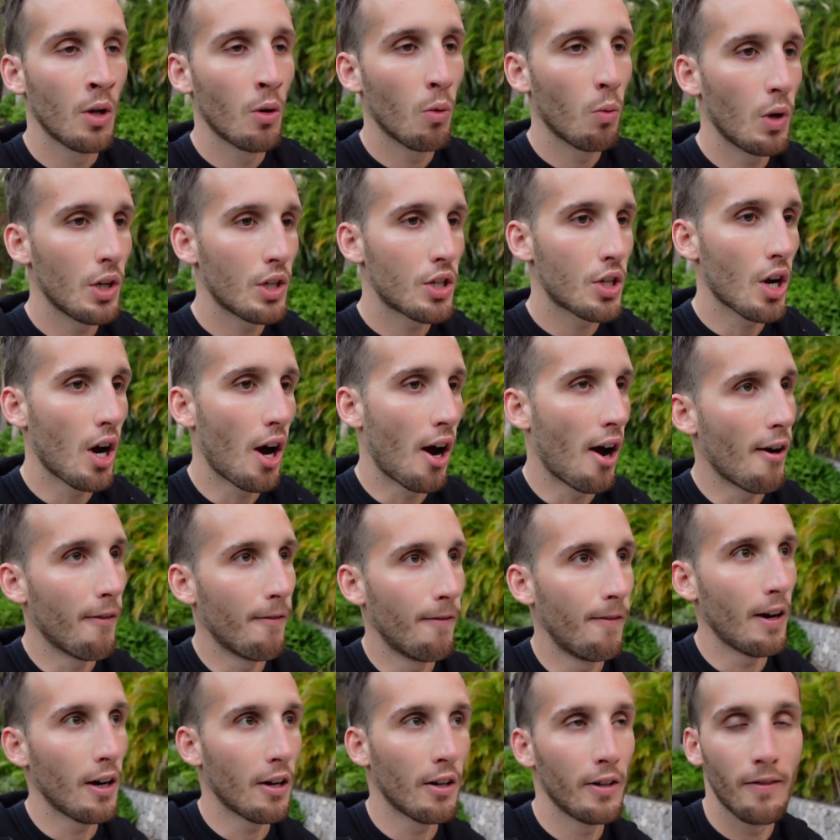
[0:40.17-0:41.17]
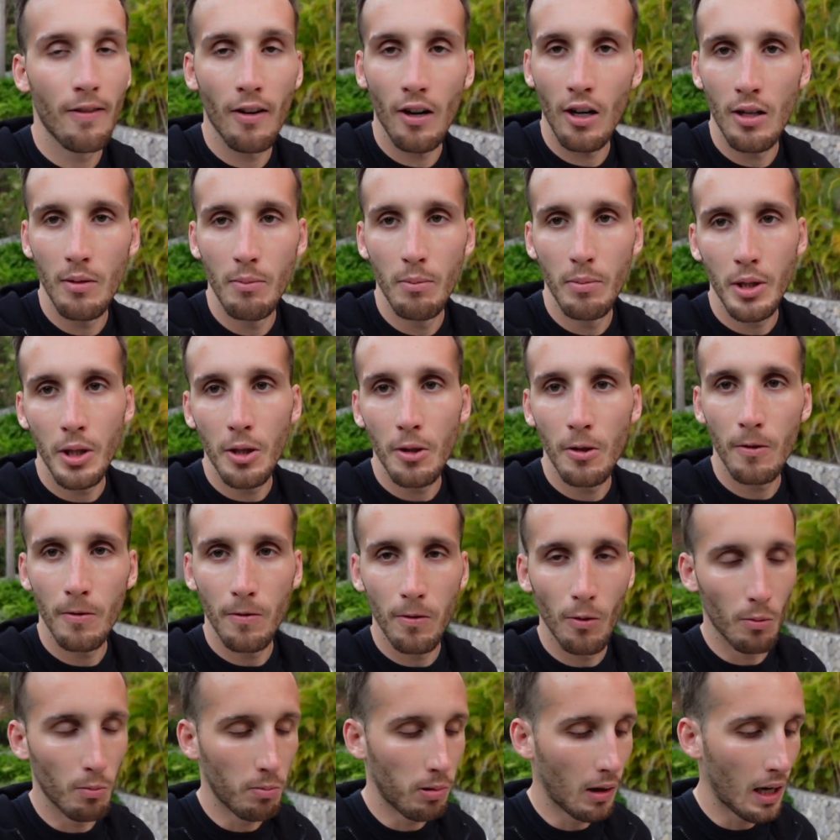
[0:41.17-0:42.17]
which are very, very
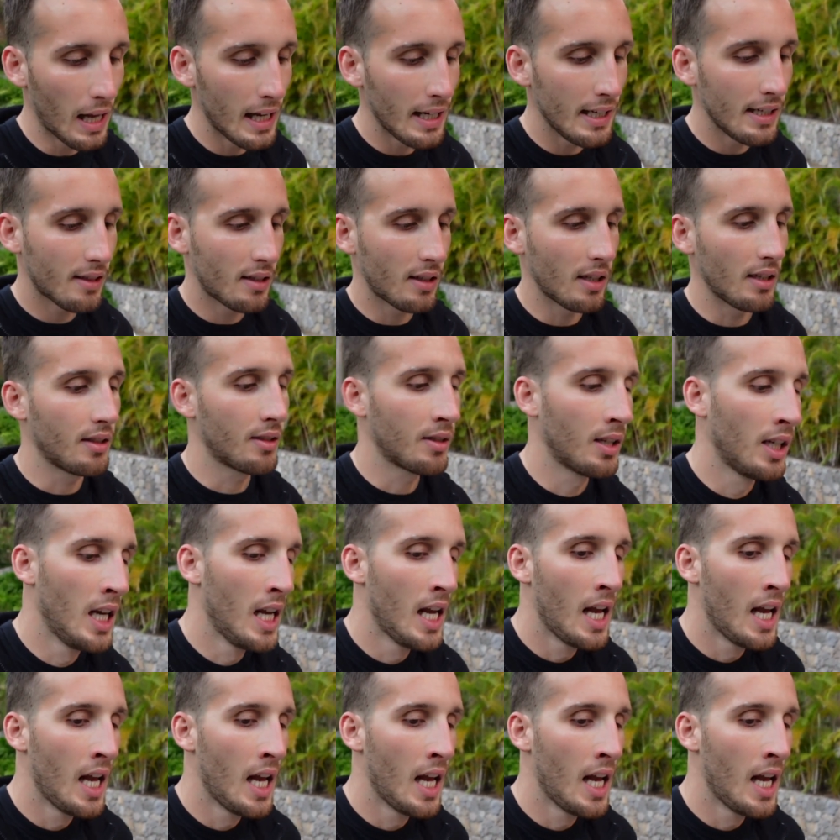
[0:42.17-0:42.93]
beautiful places.